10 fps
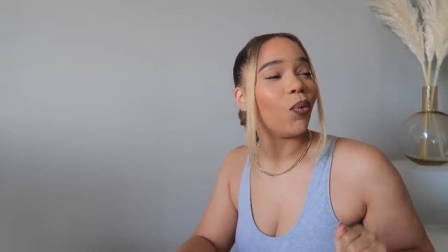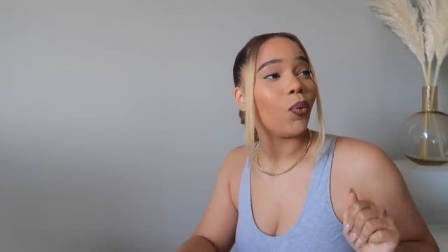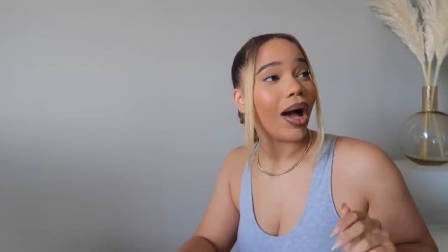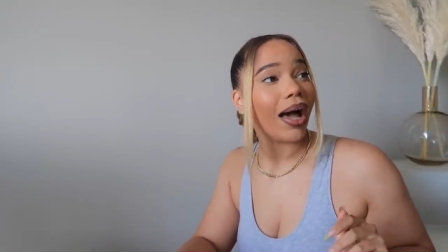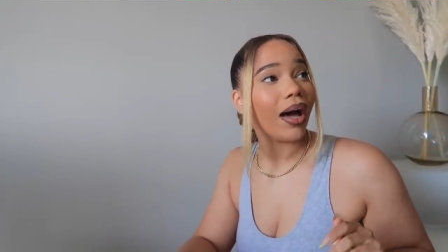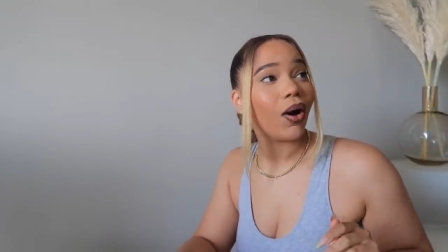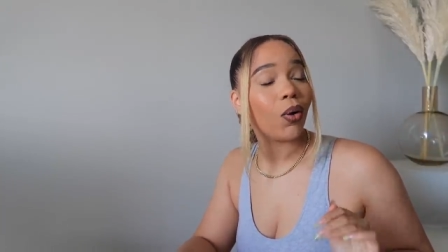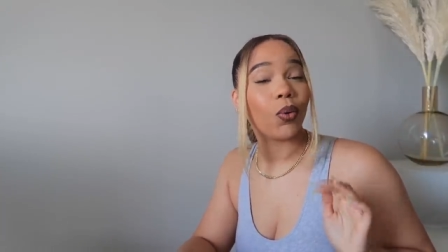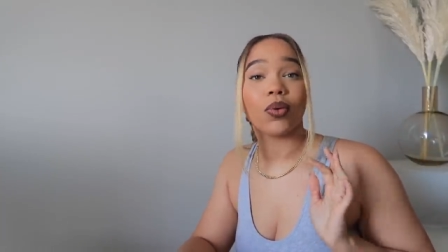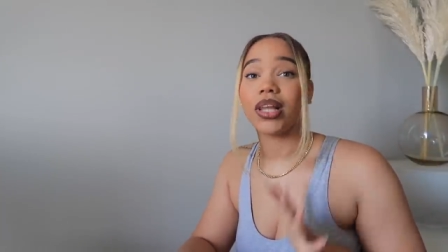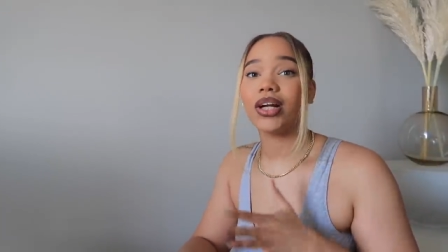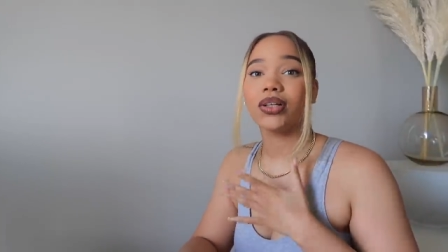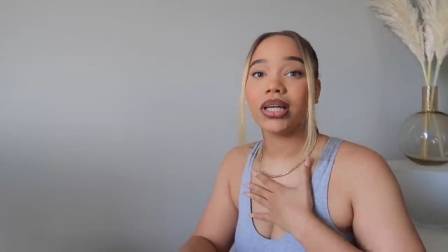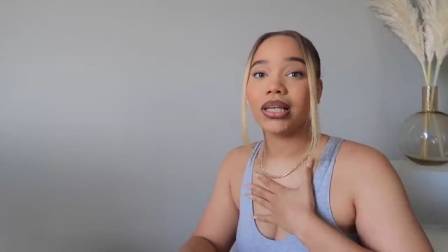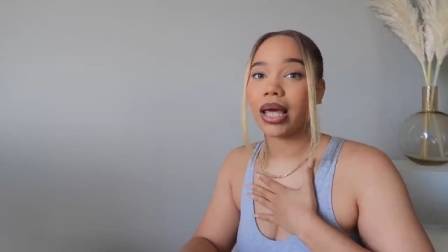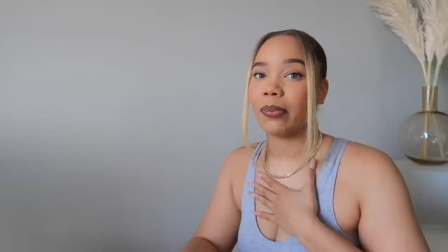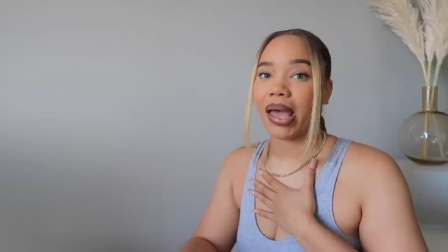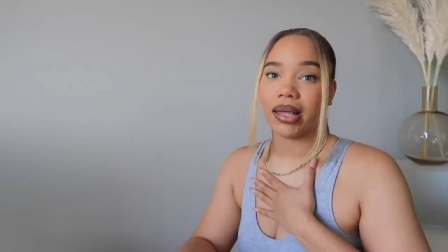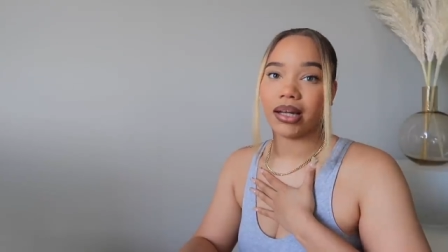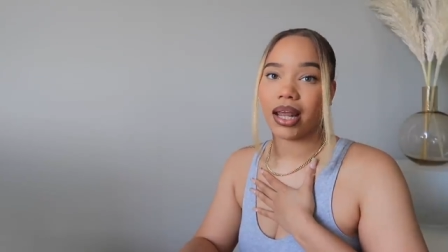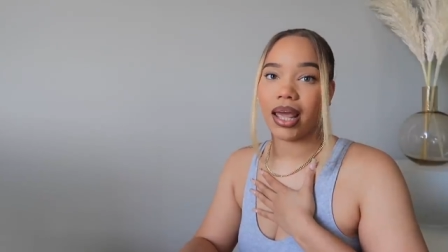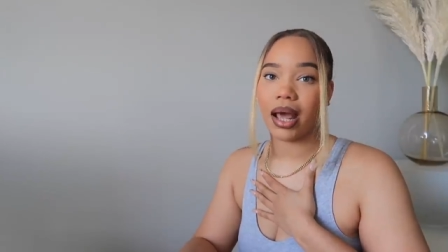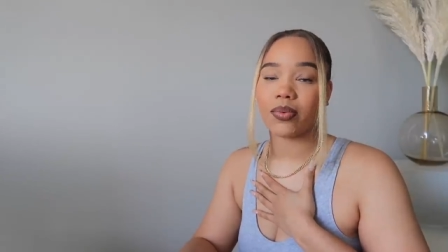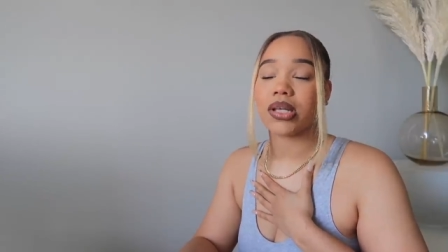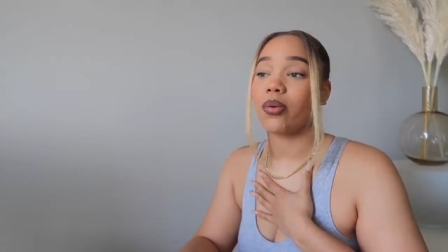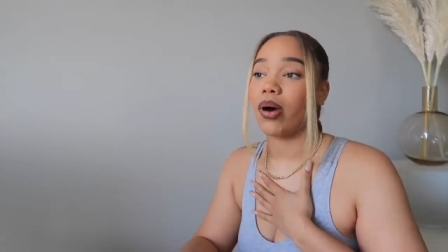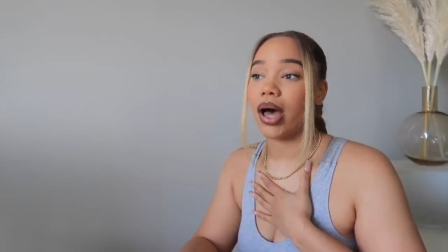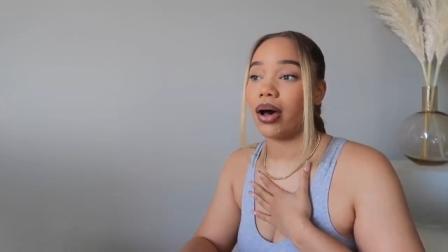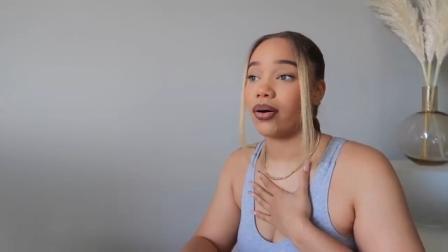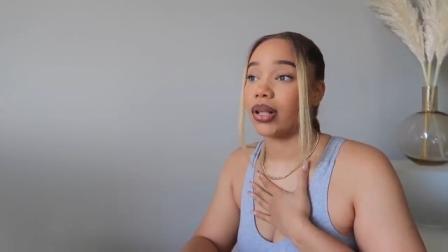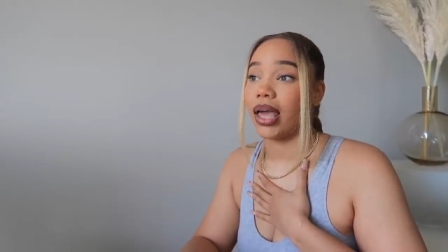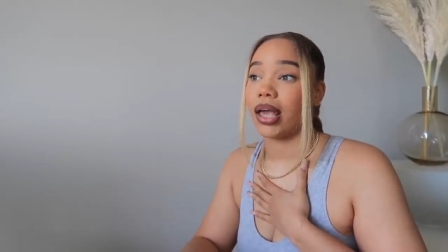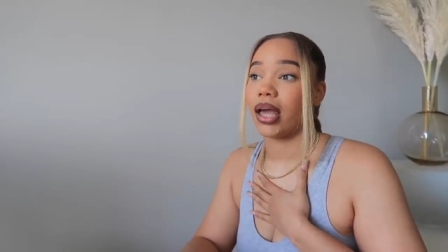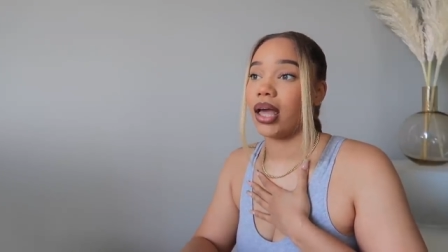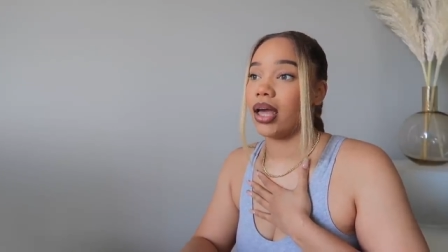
Wow, literally like back in the day, I was like, wow, like